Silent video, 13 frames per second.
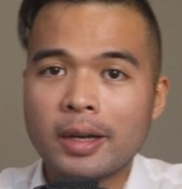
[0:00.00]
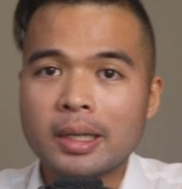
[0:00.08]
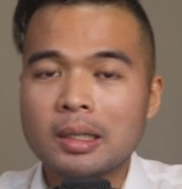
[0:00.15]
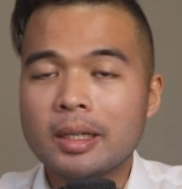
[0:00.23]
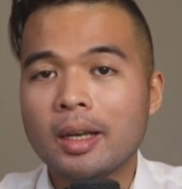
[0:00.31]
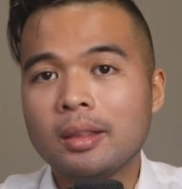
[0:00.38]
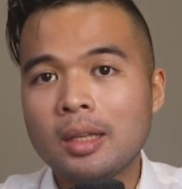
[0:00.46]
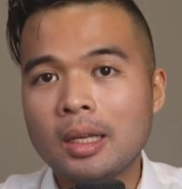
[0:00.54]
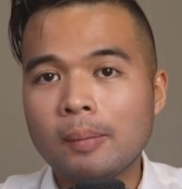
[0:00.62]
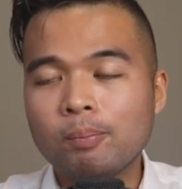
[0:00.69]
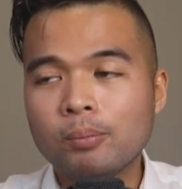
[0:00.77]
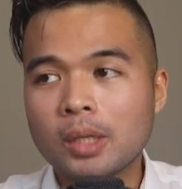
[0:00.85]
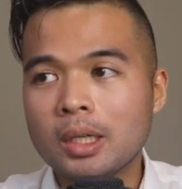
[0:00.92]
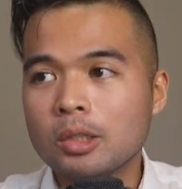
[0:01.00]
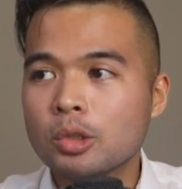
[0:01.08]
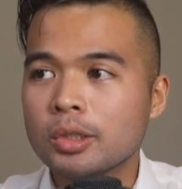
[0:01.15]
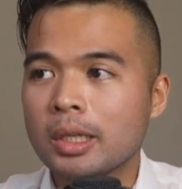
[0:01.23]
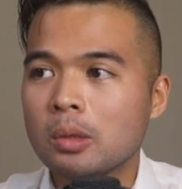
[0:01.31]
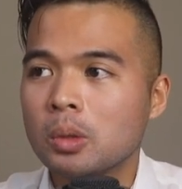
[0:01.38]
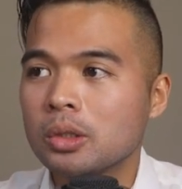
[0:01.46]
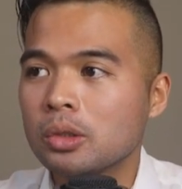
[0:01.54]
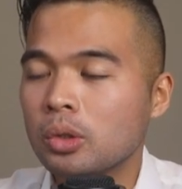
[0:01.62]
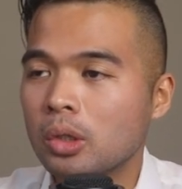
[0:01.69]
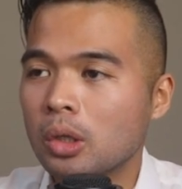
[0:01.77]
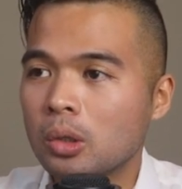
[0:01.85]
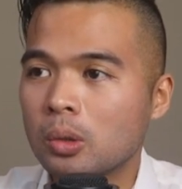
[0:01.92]
finally, I think an interesting one to
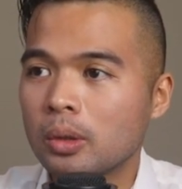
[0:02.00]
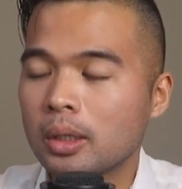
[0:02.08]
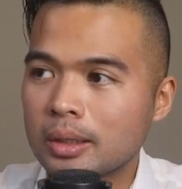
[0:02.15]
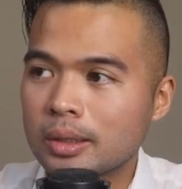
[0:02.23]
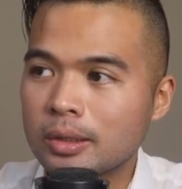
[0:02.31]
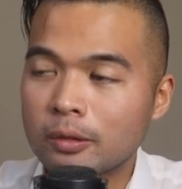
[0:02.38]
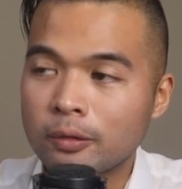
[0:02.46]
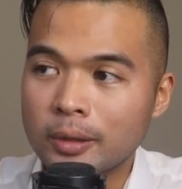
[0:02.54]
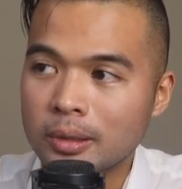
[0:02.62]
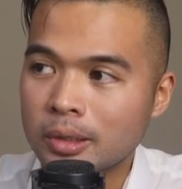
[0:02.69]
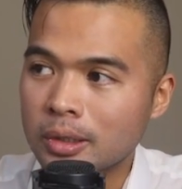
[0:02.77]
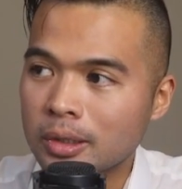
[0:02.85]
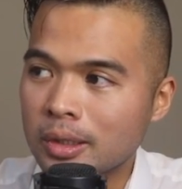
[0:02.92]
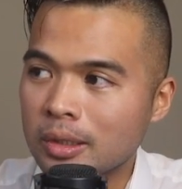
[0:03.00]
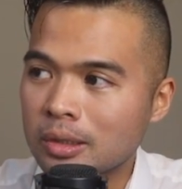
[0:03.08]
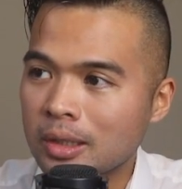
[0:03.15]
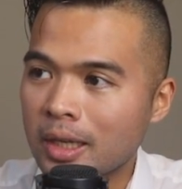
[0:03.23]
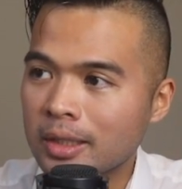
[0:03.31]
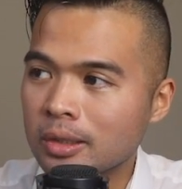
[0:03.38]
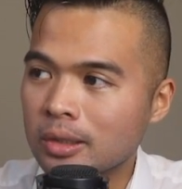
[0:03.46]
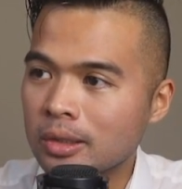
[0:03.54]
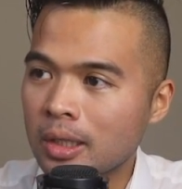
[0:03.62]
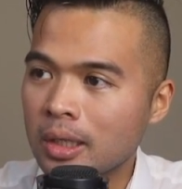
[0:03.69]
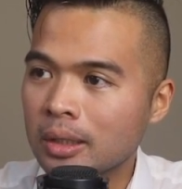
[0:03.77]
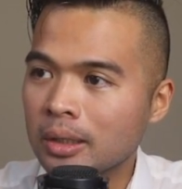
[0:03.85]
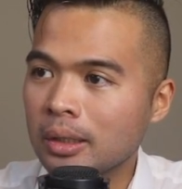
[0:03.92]
know is the filters and slicers
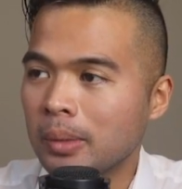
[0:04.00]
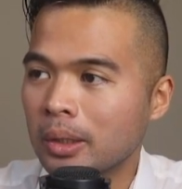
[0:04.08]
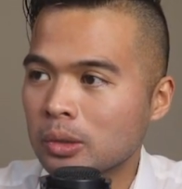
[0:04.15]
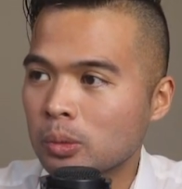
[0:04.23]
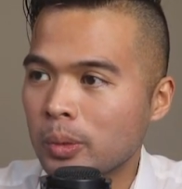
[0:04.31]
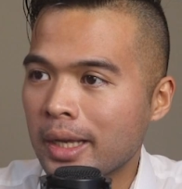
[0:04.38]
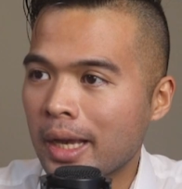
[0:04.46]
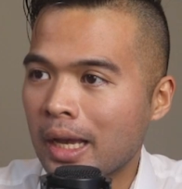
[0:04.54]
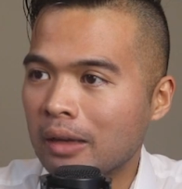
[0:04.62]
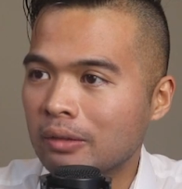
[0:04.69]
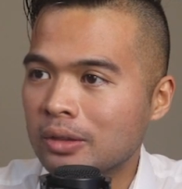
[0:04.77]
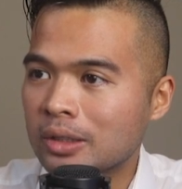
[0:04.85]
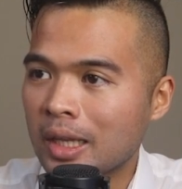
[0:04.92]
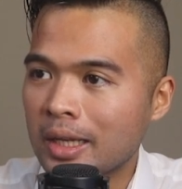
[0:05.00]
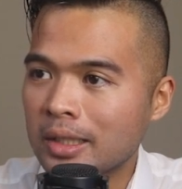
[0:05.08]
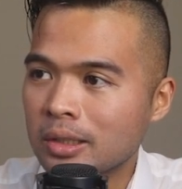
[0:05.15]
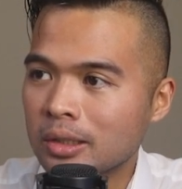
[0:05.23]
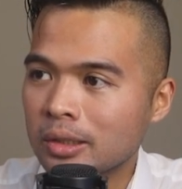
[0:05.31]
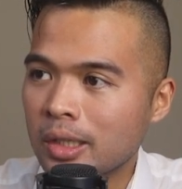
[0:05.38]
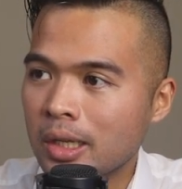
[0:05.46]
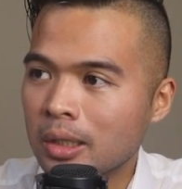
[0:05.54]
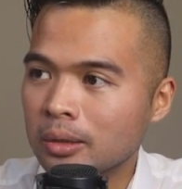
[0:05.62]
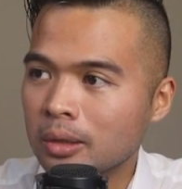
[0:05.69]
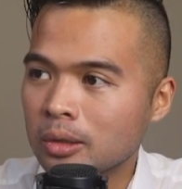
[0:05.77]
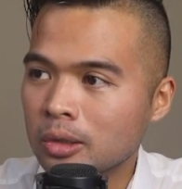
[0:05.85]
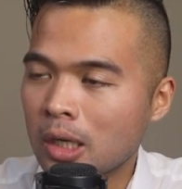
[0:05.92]
here, because we have slicers here
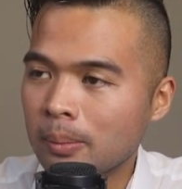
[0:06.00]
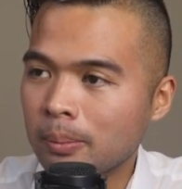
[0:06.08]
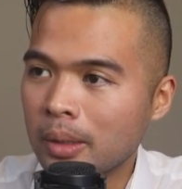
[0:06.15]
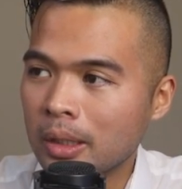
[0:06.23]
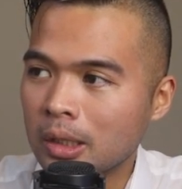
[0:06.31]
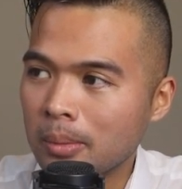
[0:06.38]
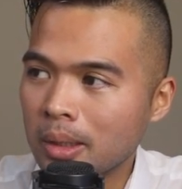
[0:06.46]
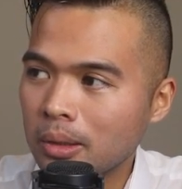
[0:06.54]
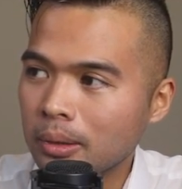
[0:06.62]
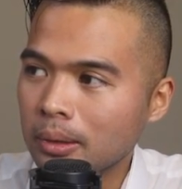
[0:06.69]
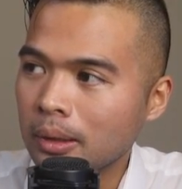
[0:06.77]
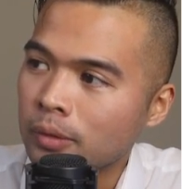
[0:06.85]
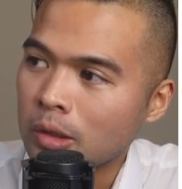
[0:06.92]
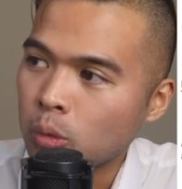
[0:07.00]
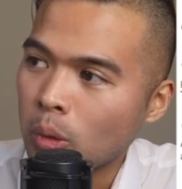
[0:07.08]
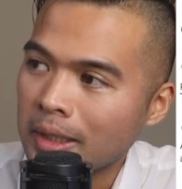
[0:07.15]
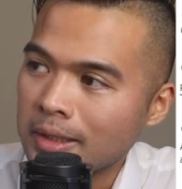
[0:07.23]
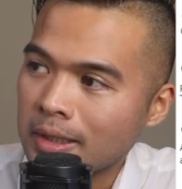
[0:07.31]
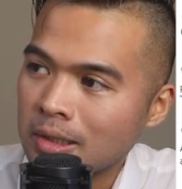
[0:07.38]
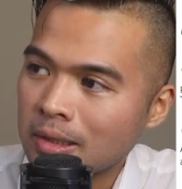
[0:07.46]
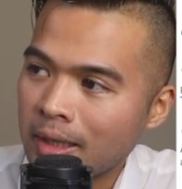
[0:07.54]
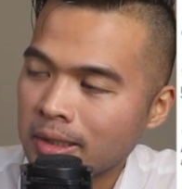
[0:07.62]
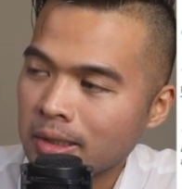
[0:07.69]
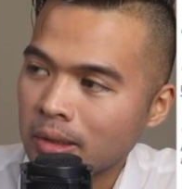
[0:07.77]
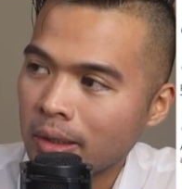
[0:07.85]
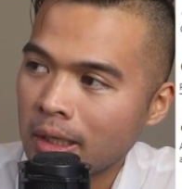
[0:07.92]
at the top in the middle, as well as a
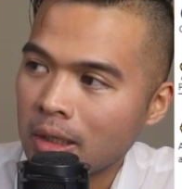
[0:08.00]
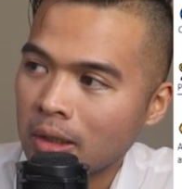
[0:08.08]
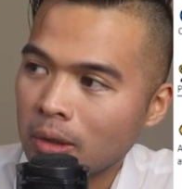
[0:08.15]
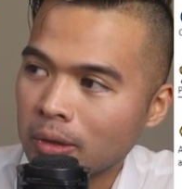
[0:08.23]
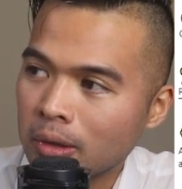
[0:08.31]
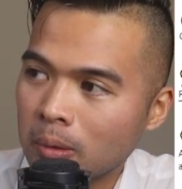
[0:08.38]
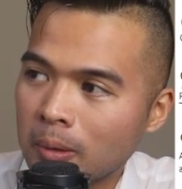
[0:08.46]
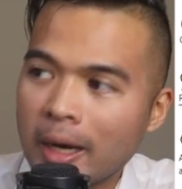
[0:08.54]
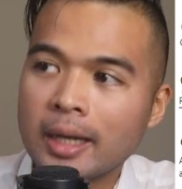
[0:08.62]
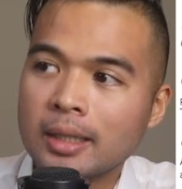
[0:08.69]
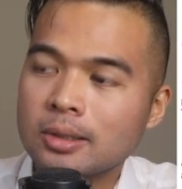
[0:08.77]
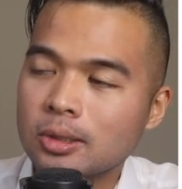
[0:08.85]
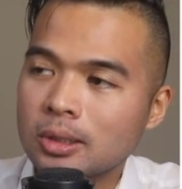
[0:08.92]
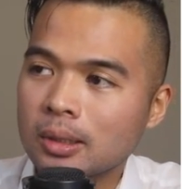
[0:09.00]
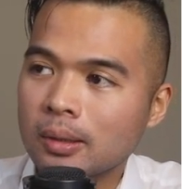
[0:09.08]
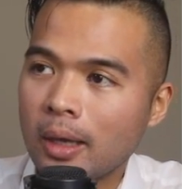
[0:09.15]
slicer here on the right.